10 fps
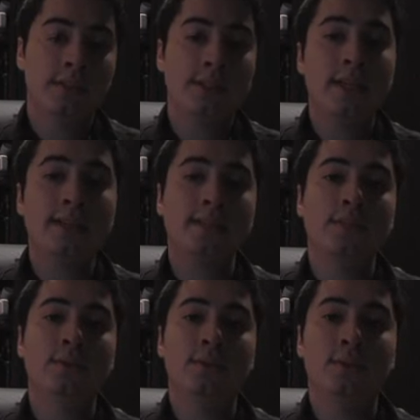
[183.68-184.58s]
a chance
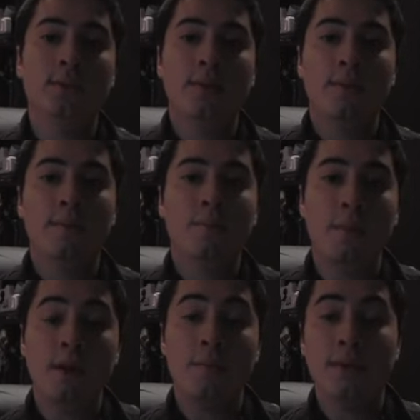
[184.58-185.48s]
to
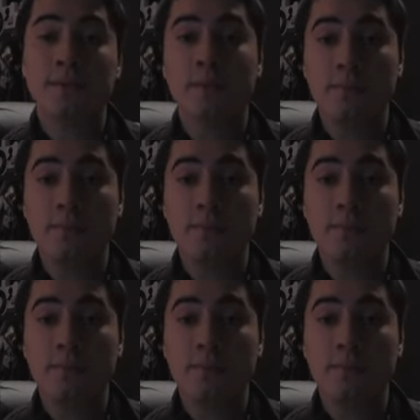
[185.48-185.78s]
pay for the